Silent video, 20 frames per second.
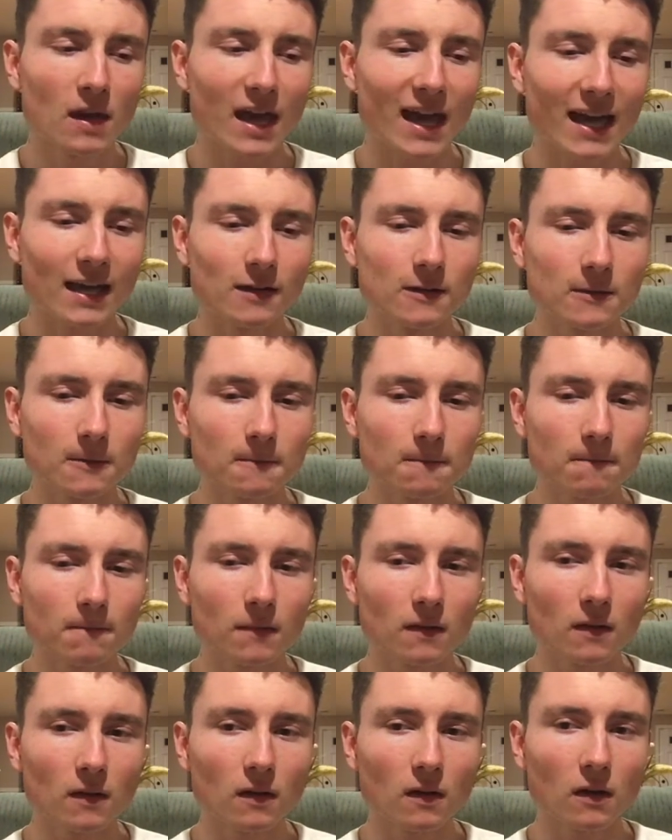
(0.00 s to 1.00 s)
And
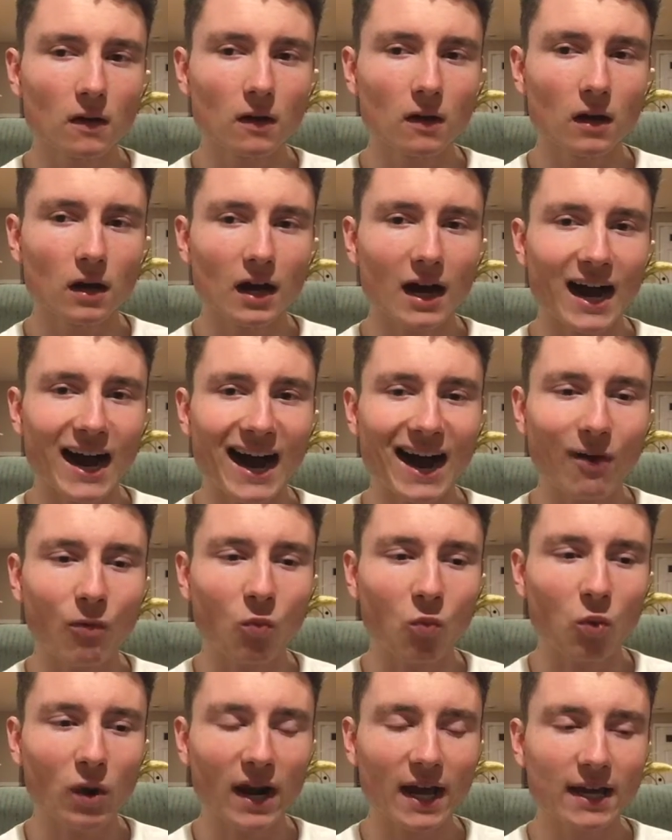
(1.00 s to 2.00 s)

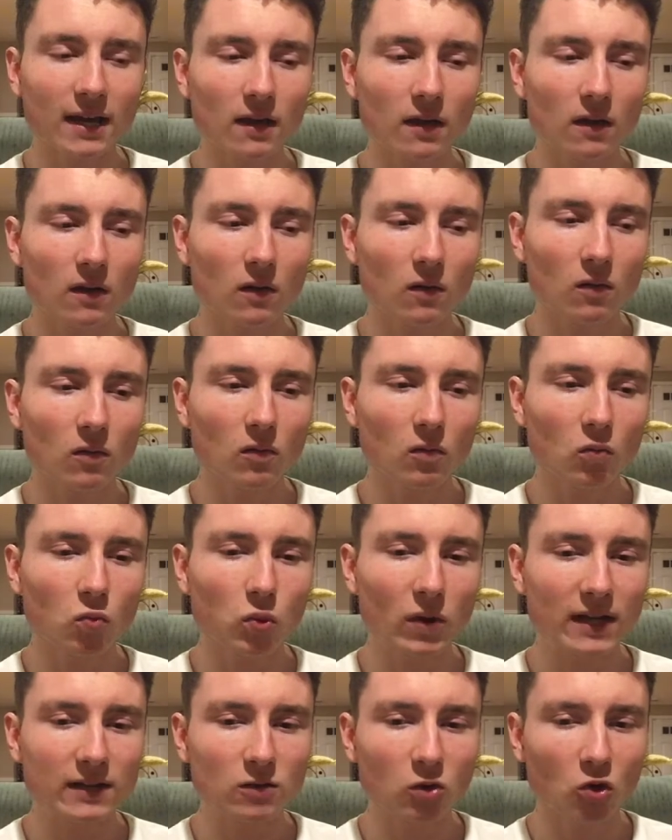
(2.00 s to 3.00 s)
what I
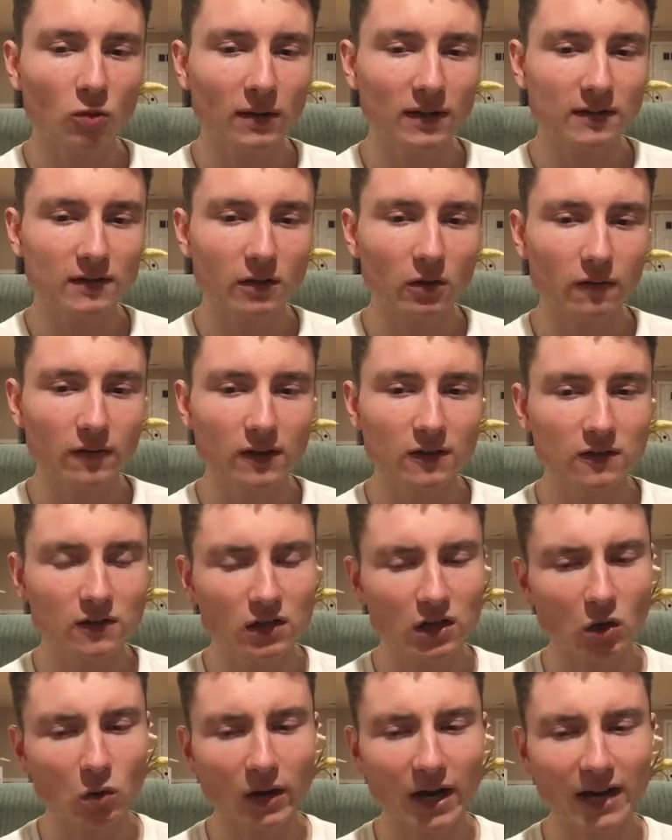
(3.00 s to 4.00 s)
told myself, because
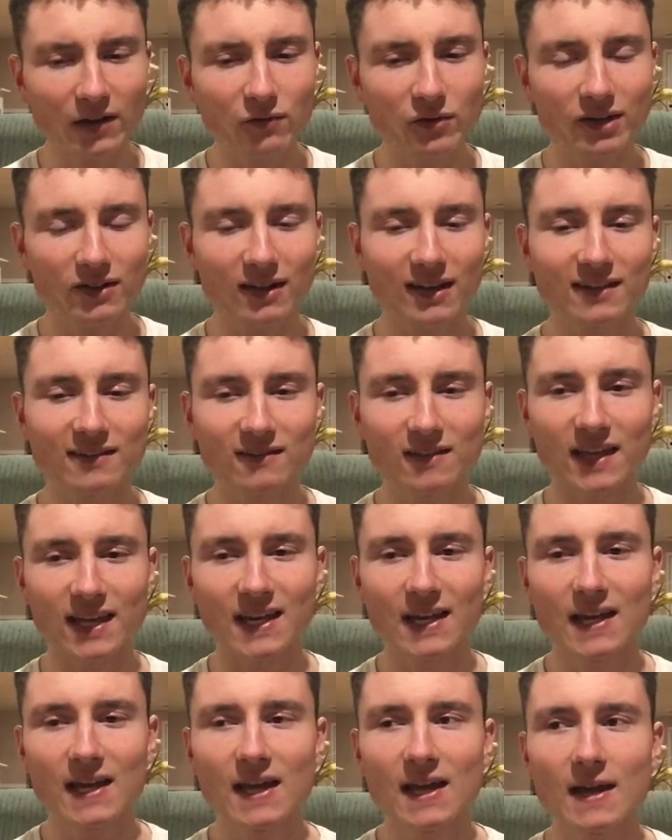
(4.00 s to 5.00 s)
I realized
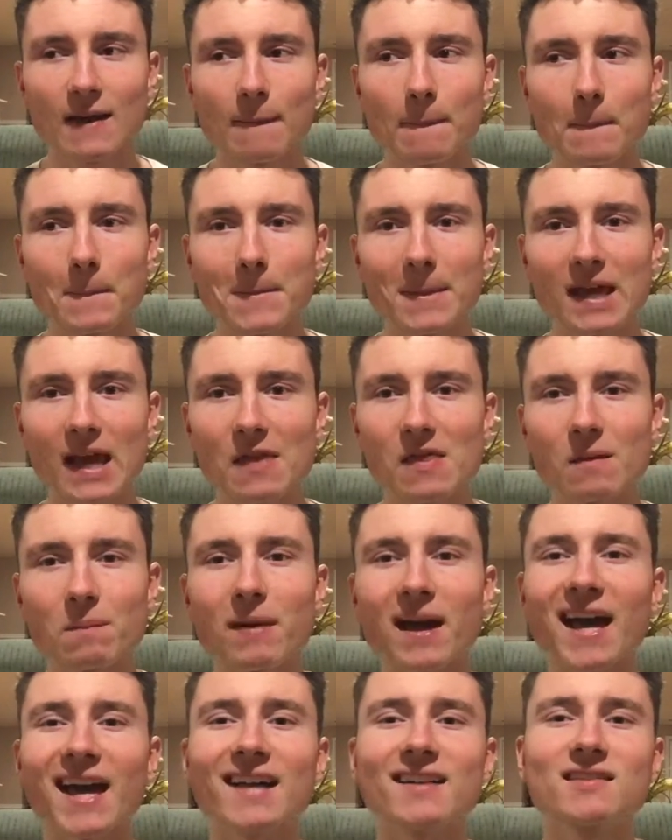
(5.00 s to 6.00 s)
that in the
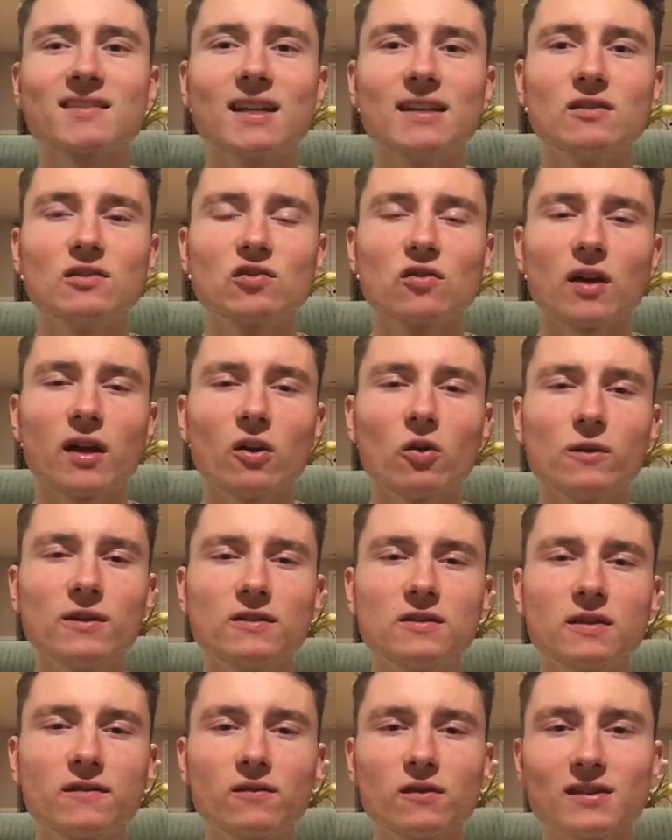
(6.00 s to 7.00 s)
past I'd try all
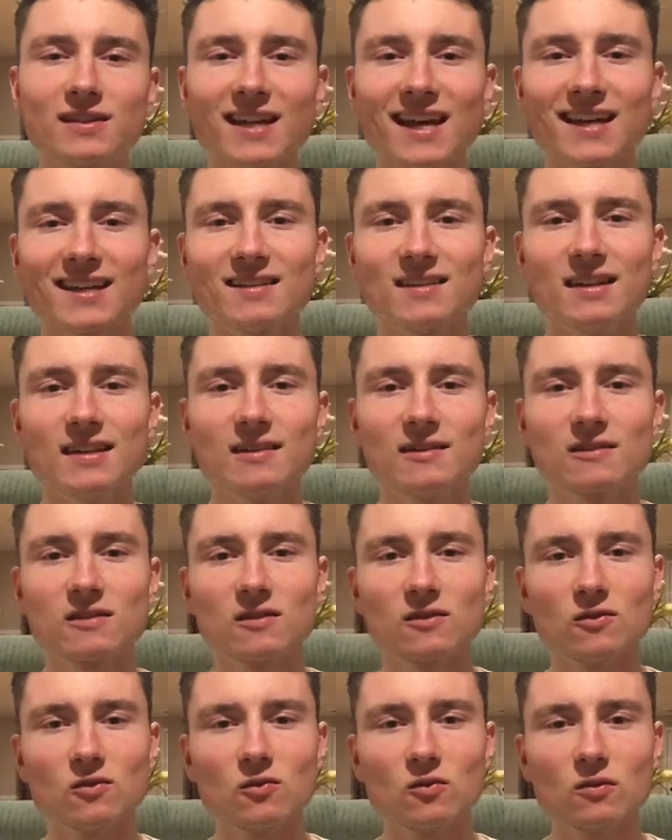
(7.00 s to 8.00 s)
these different techniques
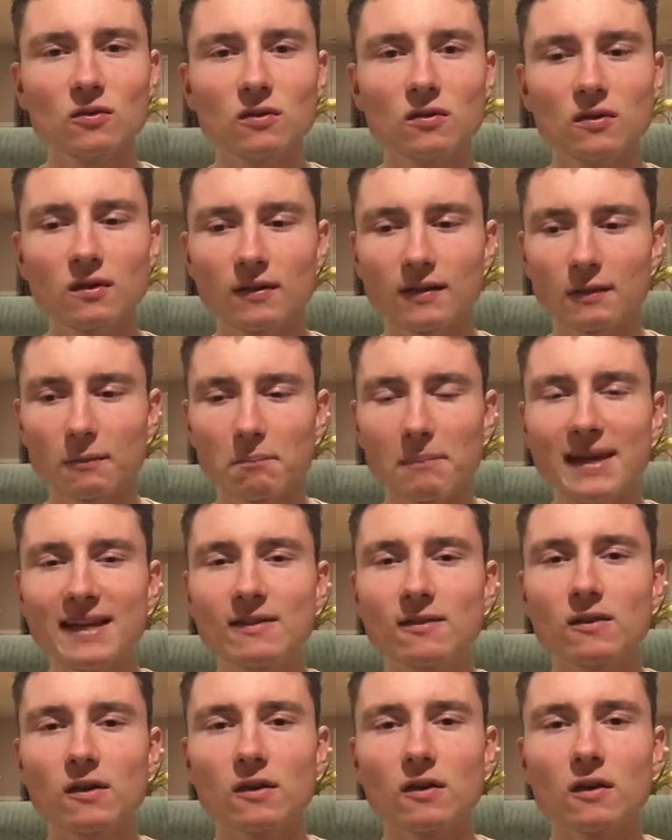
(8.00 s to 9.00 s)
to
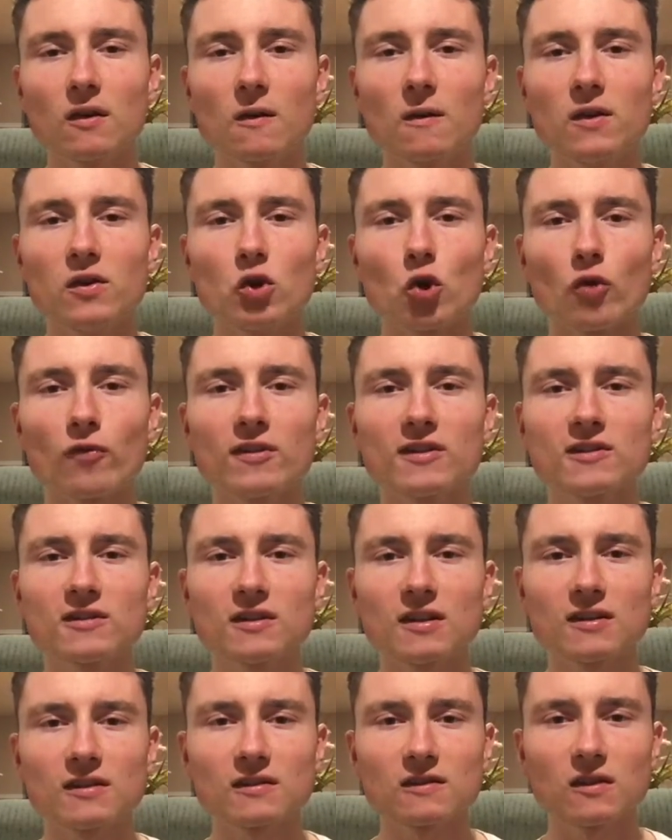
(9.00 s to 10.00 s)
make the
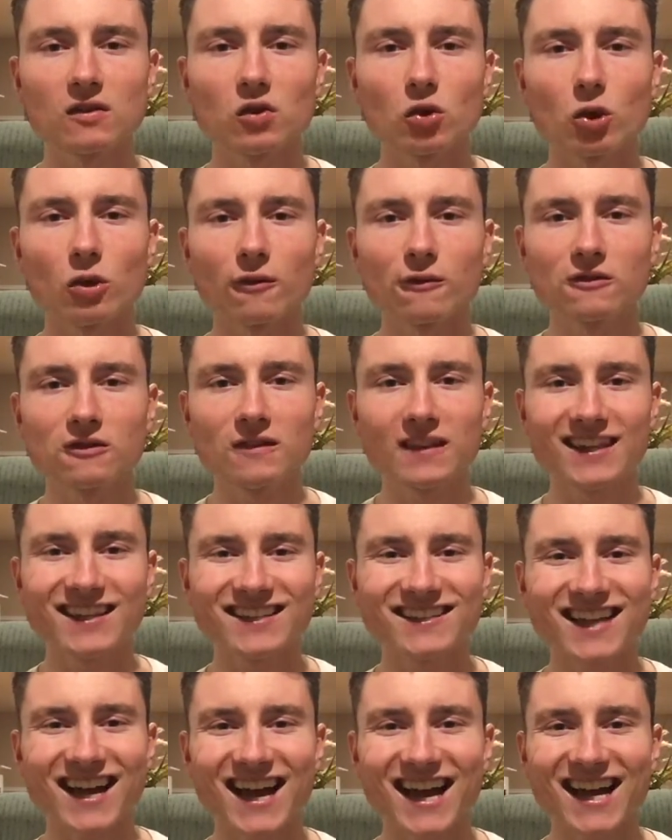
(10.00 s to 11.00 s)
nervousness, the nerves, the
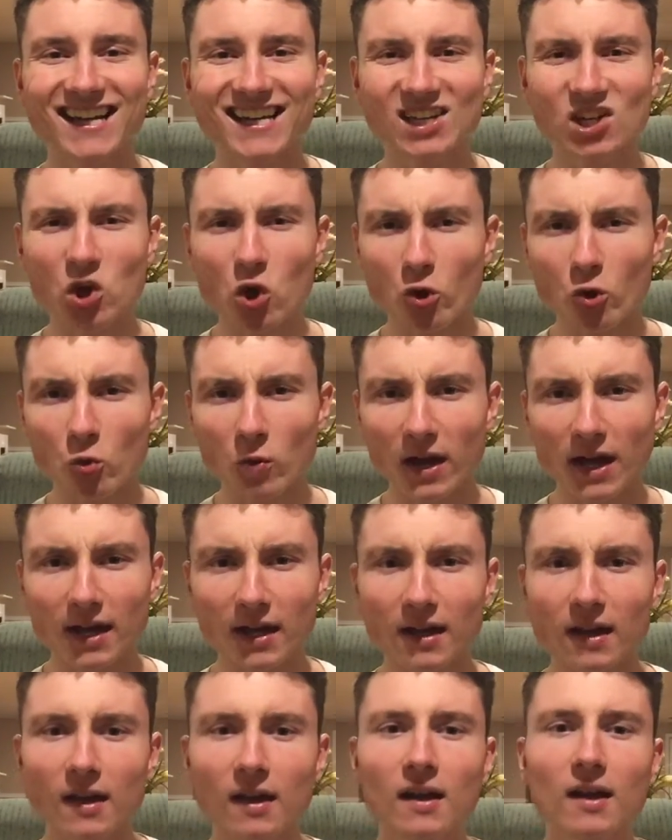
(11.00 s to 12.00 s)
anxiety go
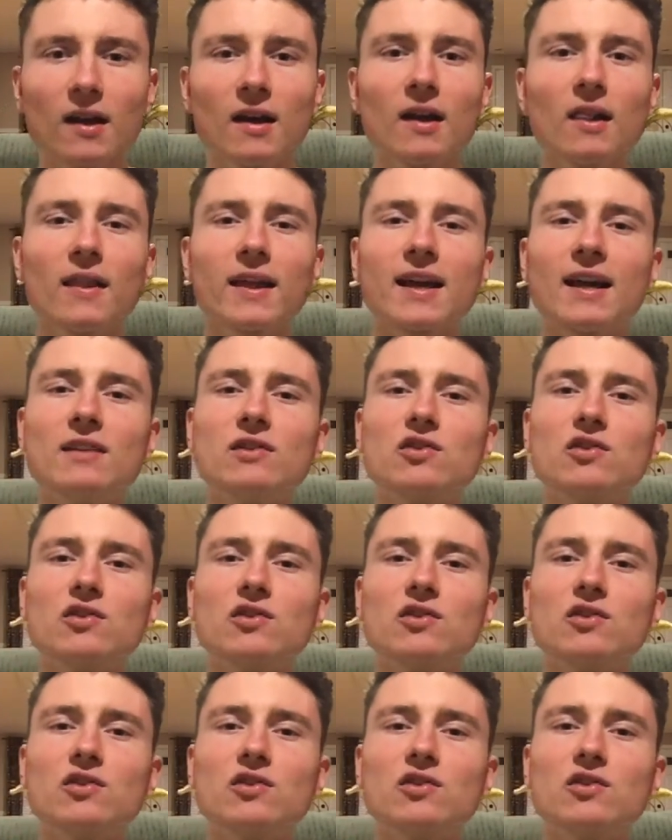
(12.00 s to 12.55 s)
away. Like